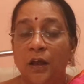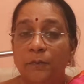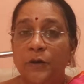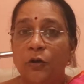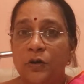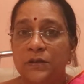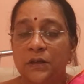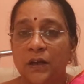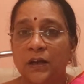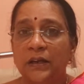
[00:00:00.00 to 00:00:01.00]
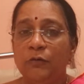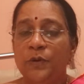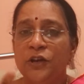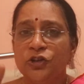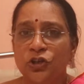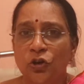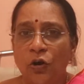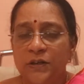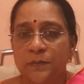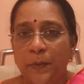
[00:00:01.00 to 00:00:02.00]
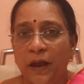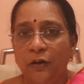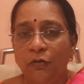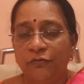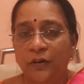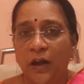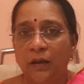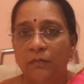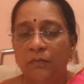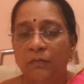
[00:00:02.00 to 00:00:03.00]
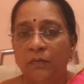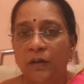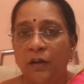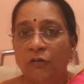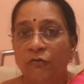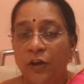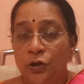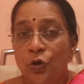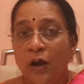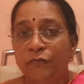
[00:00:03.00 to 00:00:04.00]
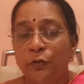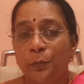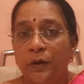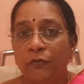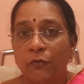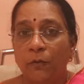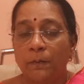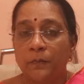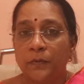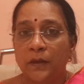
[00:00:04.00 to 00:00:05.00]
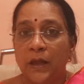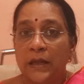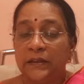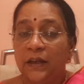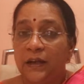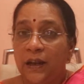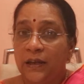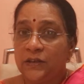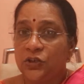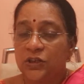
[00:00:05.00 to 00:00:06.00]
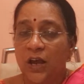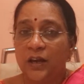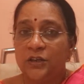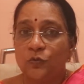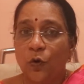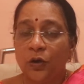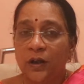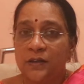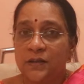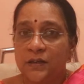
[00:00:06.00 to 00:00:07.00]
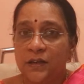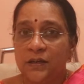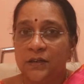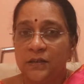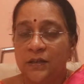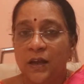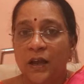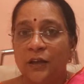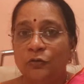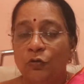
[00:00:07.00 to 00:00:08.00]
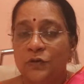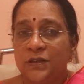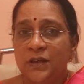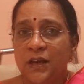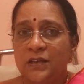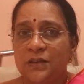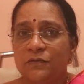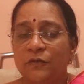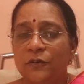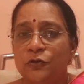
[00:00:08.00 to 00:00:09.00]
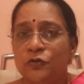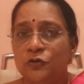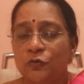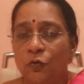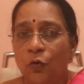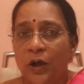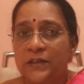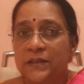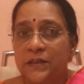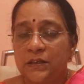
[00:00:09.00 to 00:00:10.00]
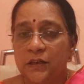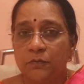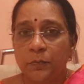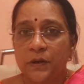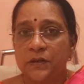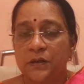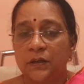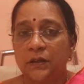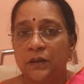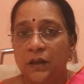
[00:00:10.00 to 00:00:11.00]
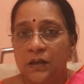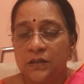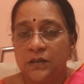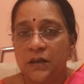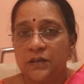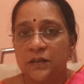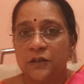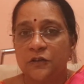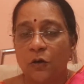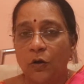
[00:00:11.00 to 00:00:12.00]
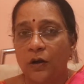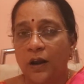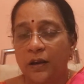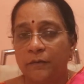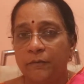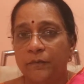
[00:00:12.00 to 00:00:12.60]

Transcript: because it will be a short span of time where you have to perform. The next challenge what I see is, those days we used to go and sit in person. These days it's online.